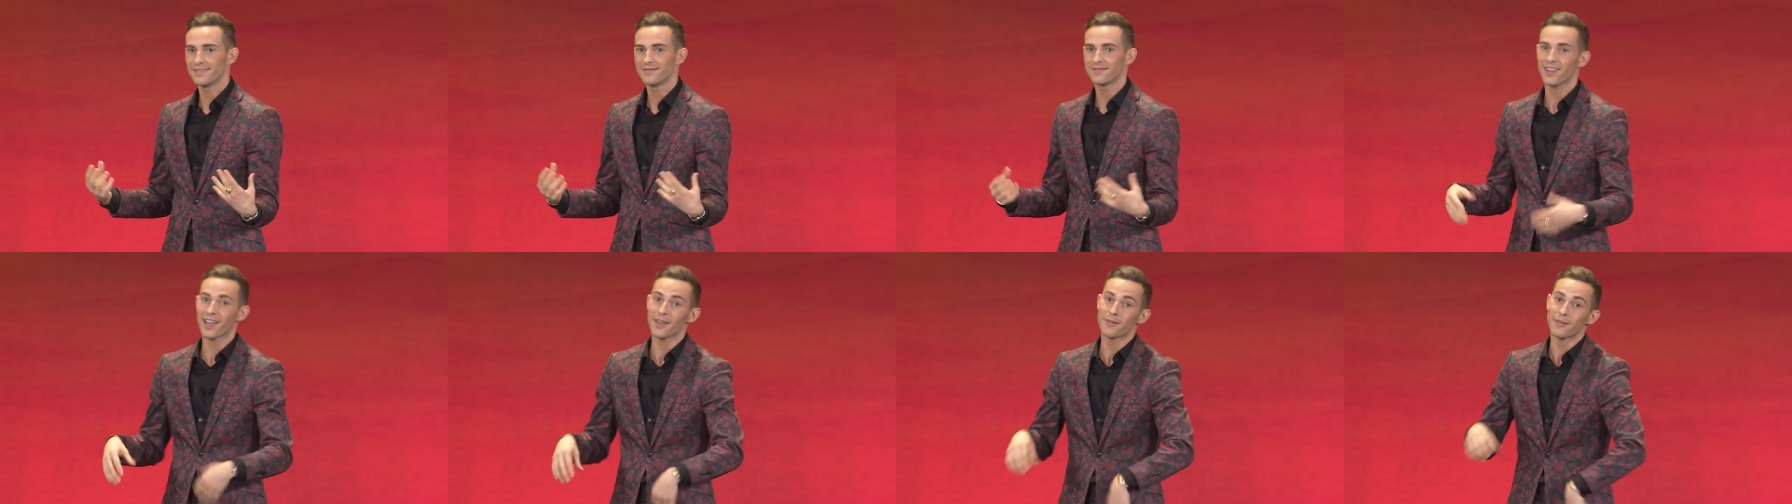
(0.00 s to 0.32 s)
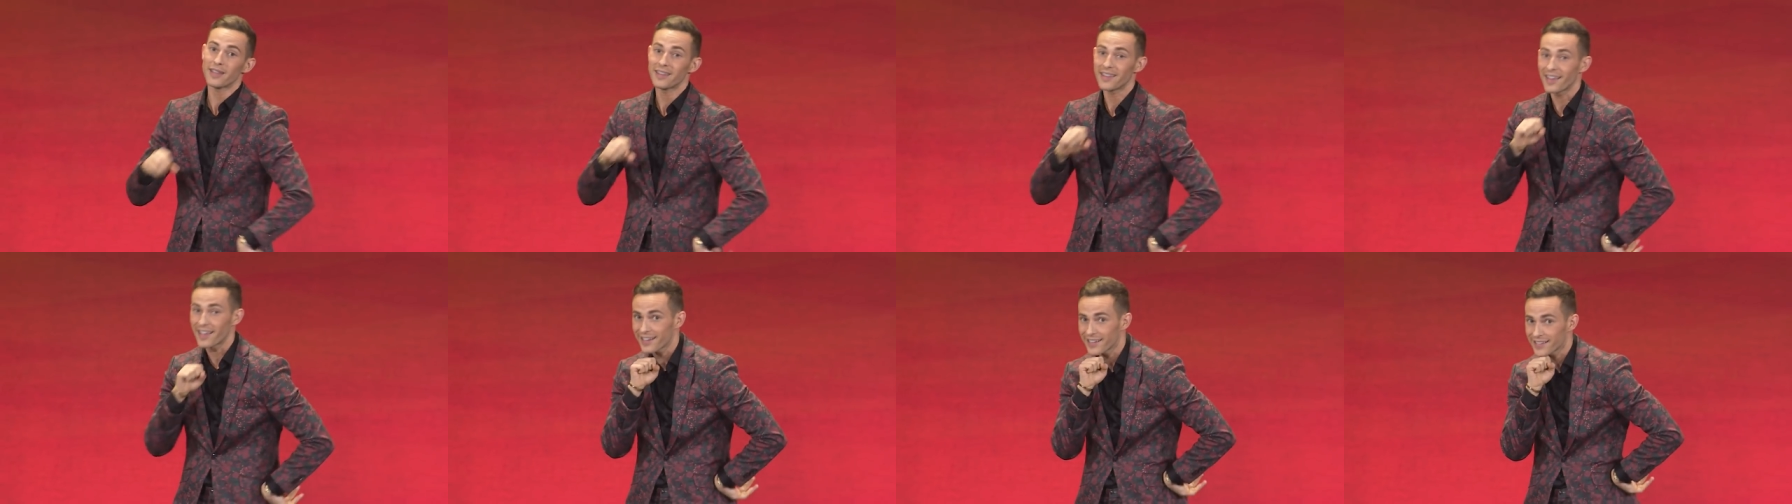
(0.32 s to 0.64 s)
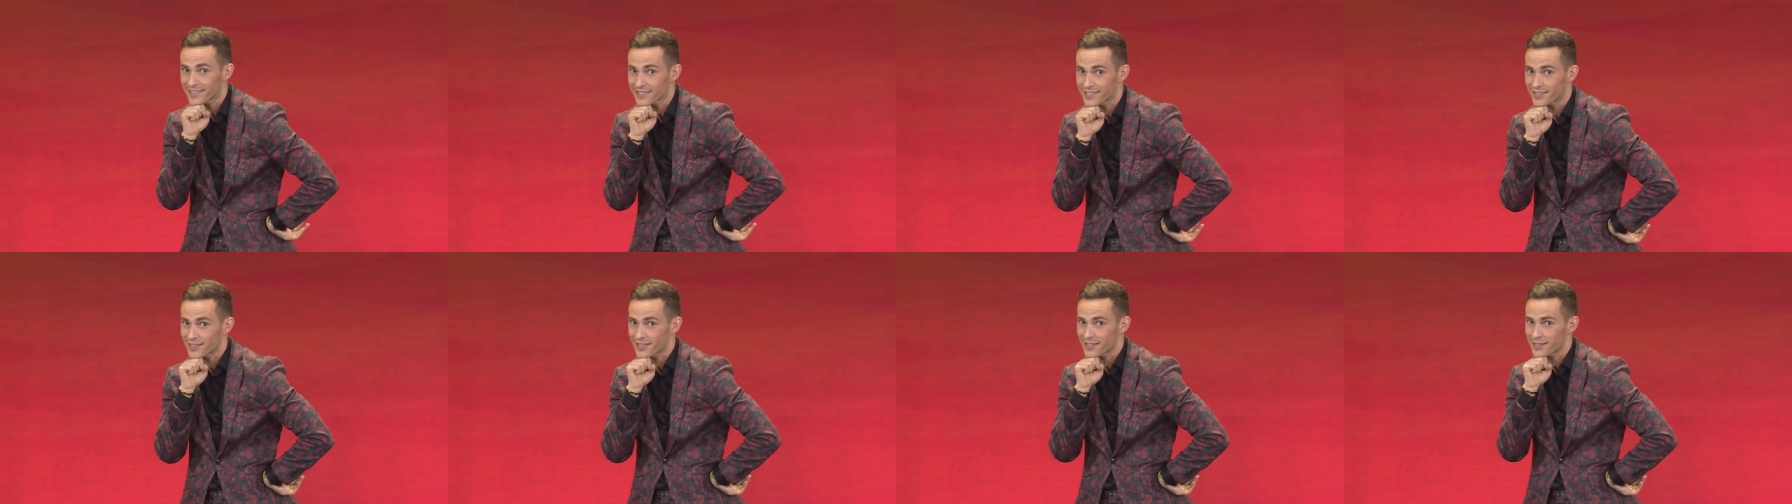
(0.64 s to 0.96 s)
I mean, that is
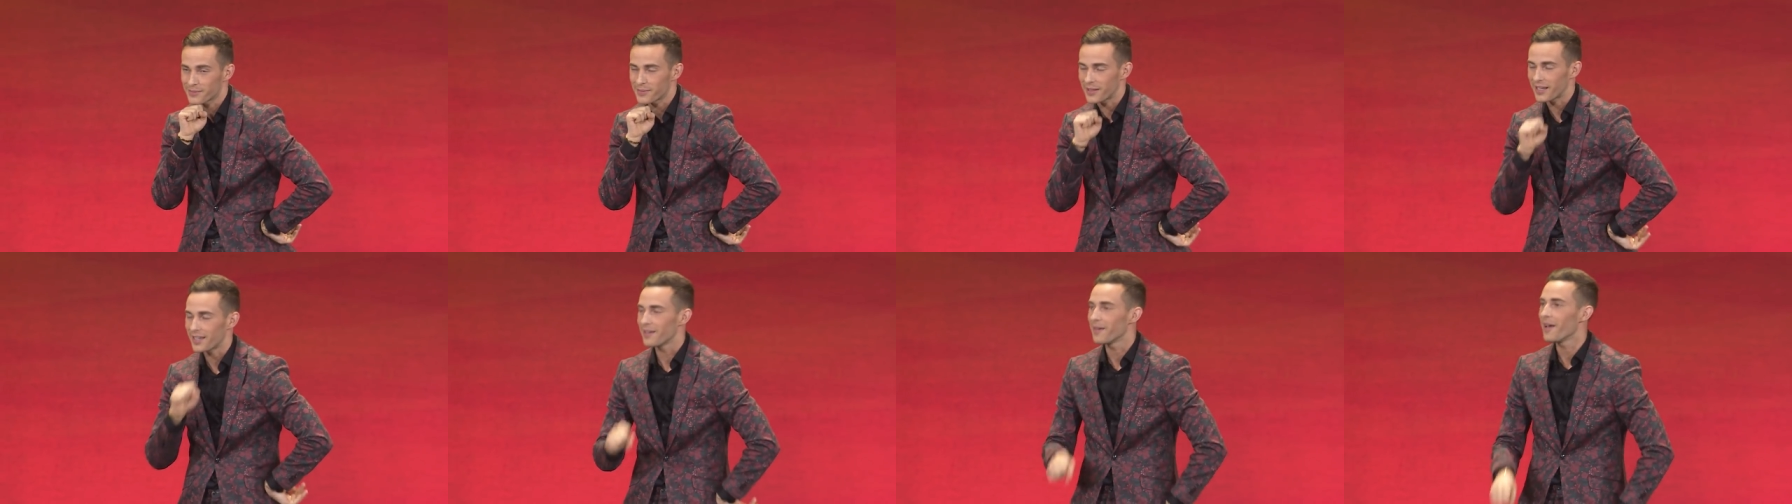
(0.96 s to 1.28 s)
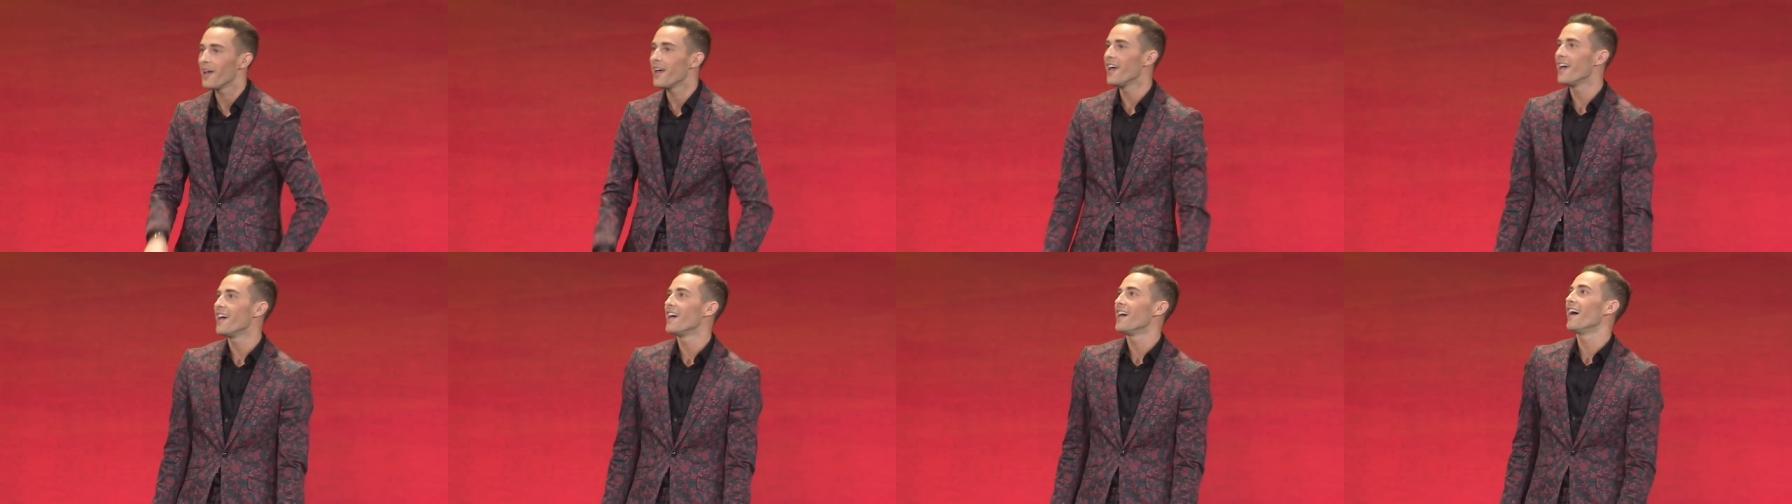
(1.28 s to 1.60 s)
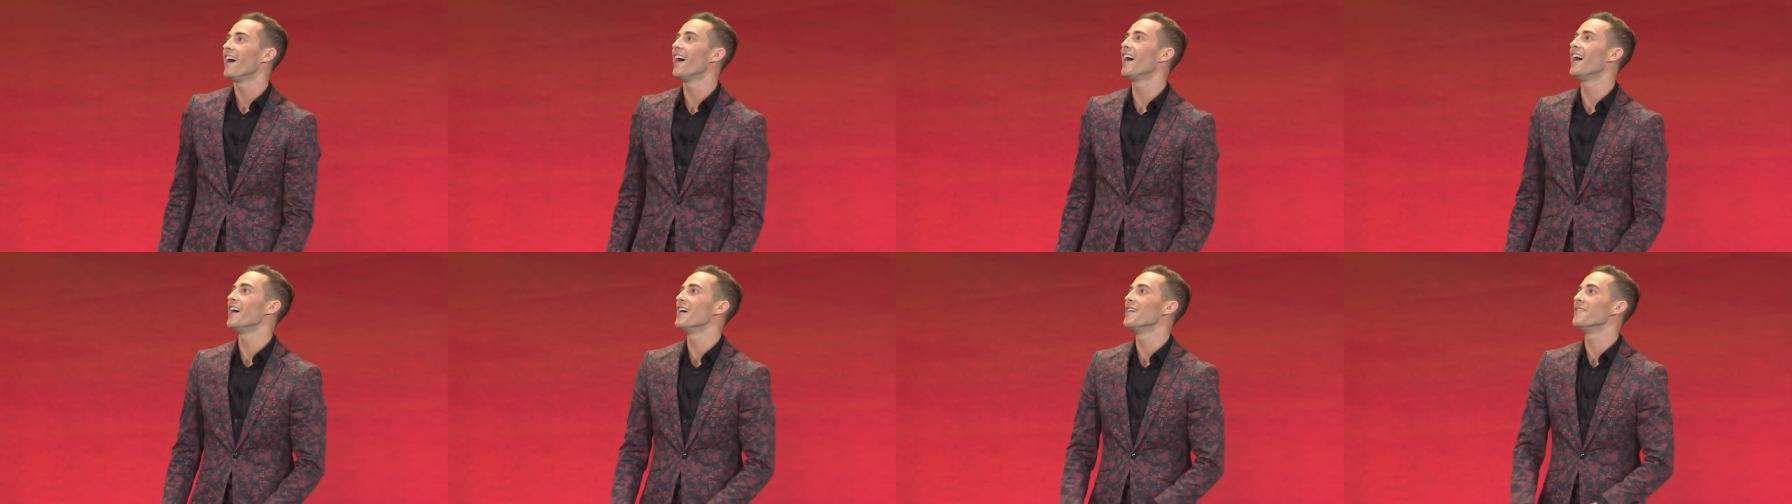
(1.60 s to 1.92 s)
just me.
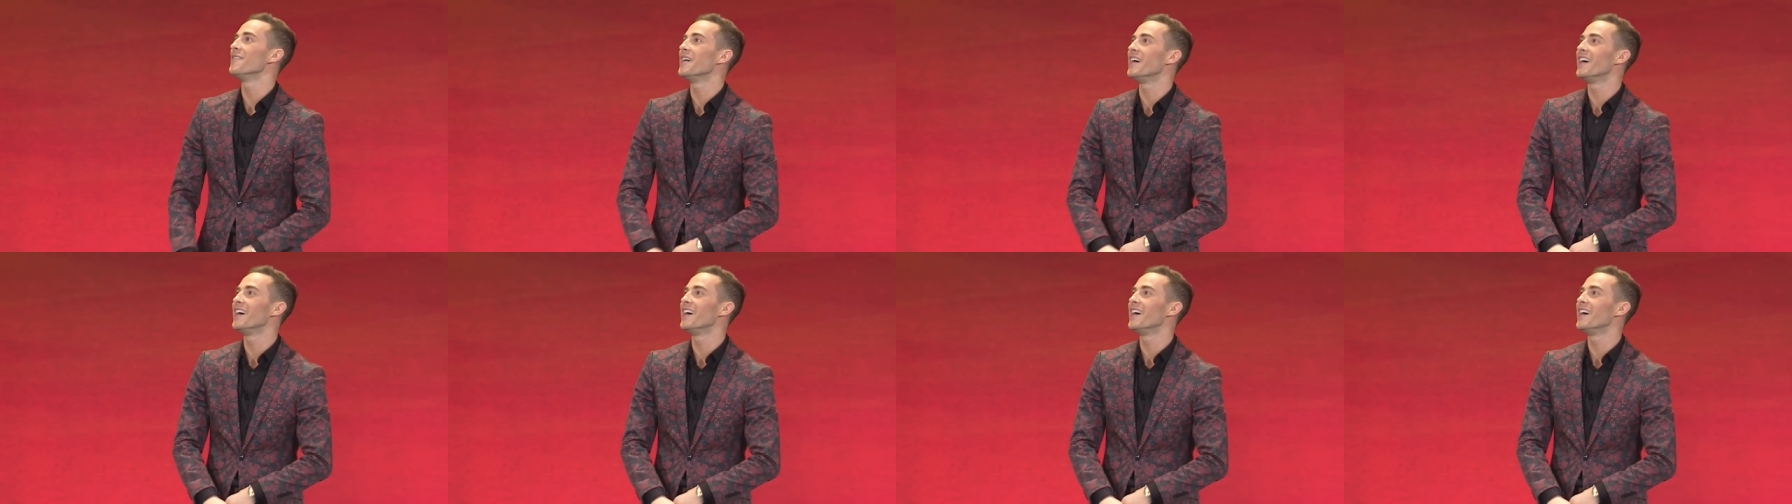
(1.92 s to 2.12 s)
Um,